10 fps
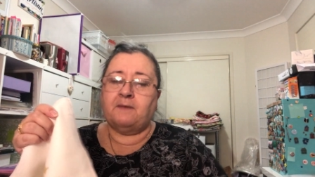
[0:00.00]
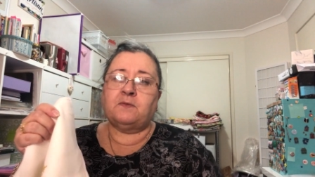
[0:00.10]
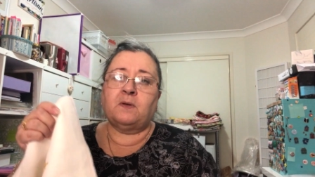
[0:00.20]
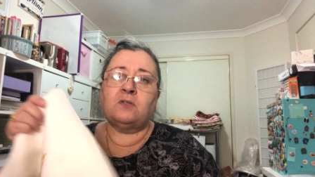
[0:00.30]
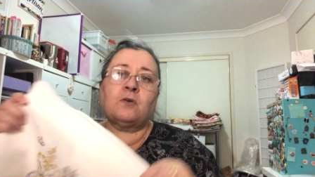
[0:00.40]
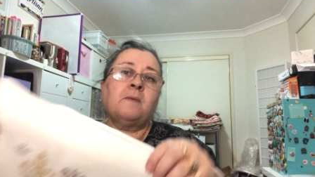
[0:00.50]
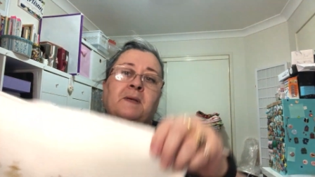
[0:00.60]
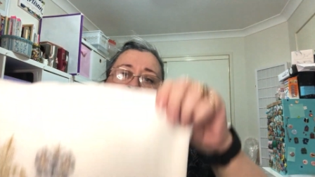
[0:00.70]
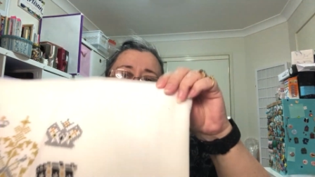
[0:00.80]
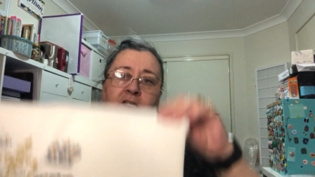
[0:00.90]
I have to enjoy
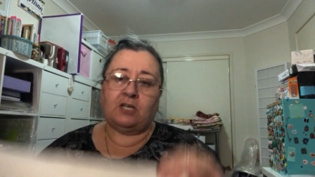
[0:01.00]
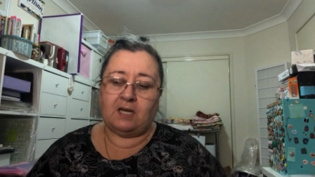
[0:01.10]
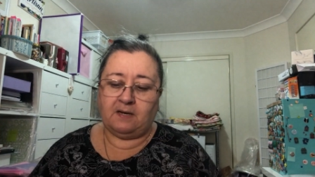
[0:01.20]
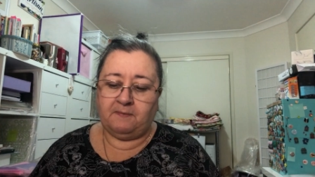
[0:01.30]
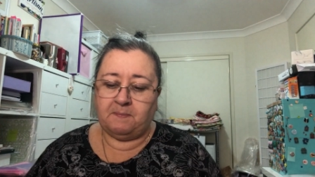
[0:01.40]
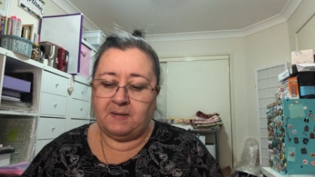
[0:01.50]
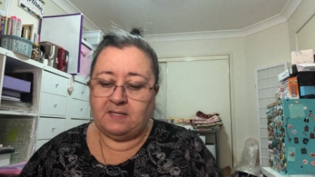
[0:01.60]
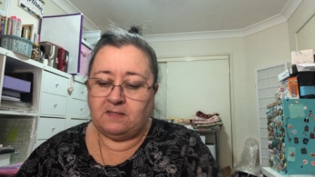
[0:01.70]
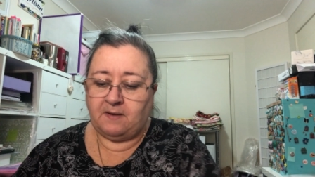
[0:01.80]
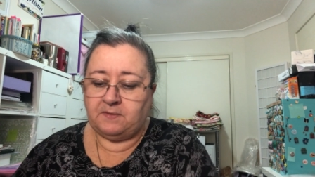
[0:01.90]
my stitching, and if it
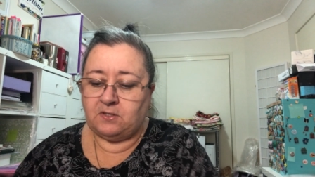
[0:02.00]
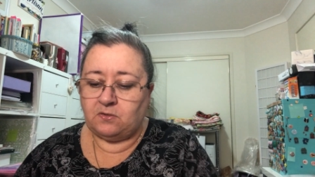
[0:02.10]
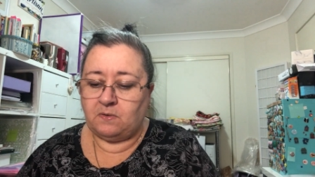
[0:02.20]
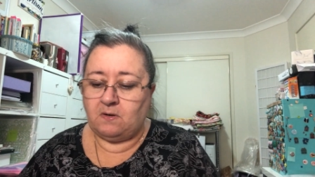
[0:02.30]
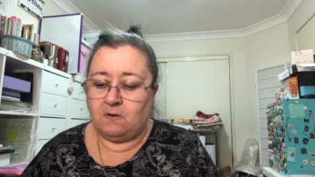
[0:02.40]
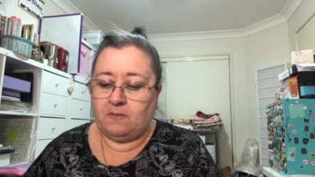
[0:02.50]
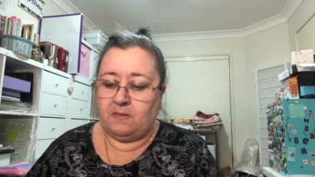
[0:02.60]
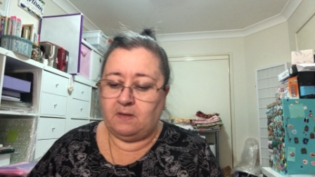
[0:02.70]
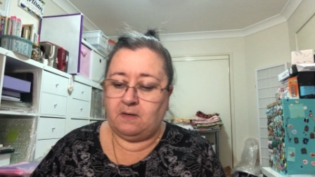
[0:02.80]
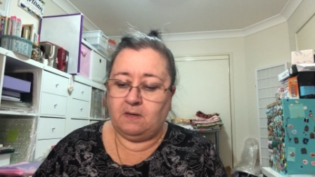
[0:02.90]
means I have to do it
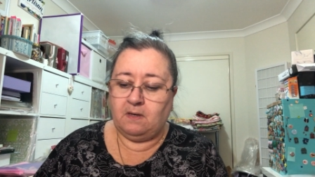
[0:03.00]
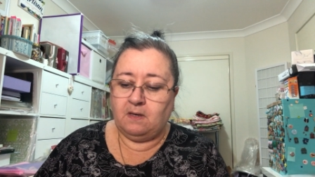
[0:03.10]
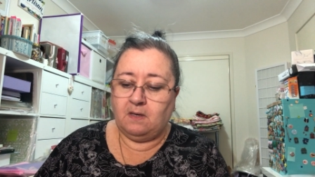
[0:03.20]
on the